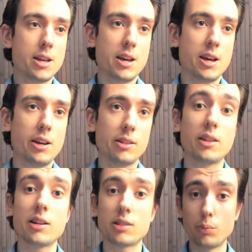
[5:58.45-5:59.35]
and
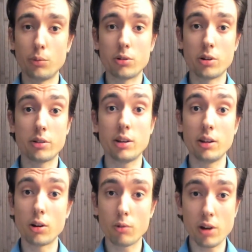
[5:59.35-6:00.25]
that's more
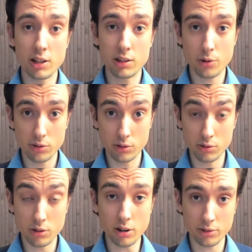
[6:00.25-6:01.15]
the right person to
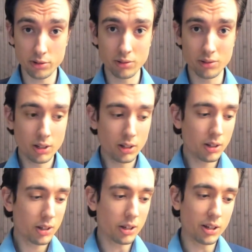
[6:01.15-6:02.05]
talk to
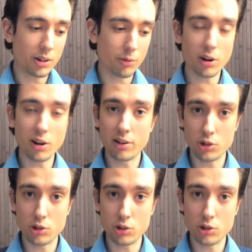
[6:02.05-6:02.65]
regarding job